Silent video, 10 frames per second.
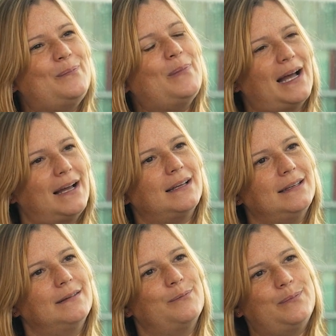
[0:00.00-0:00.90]

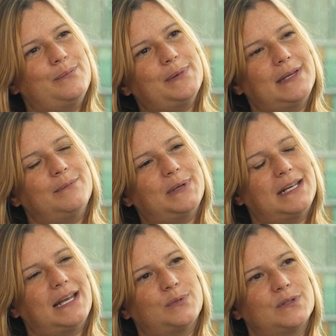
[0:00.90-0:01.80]
by
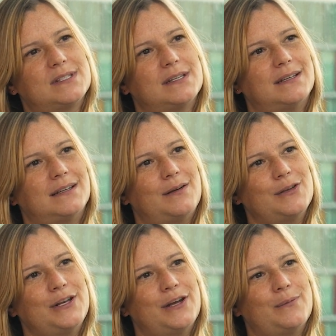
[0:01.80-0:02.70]
being able to
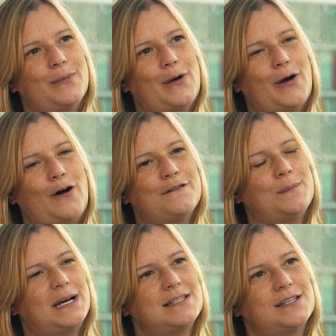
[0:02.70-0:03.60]
offer
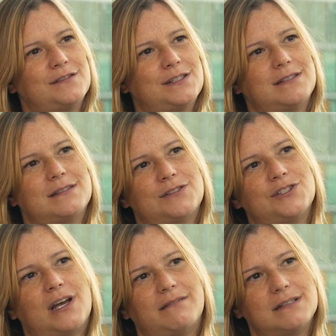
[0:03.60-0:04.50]
my services to
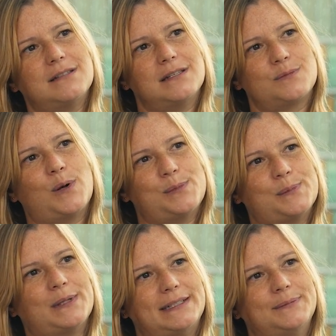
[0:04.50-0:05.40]
charities,
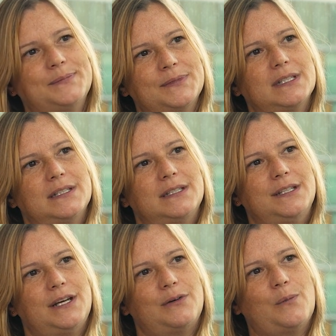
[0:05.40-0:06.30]
probably,
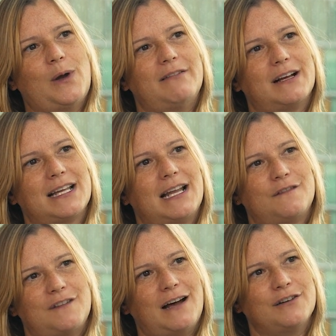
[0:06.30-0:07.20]
and where I can
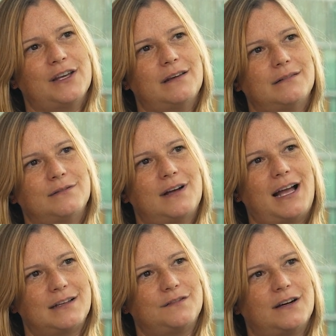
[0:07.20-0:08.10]
add value
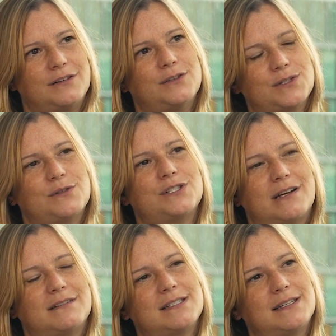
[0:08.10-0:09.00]
to a
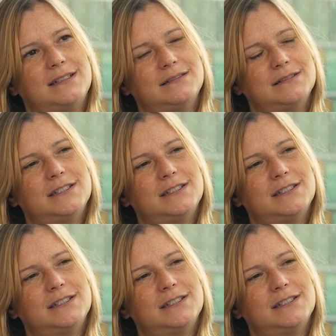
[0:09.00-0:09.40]
charity.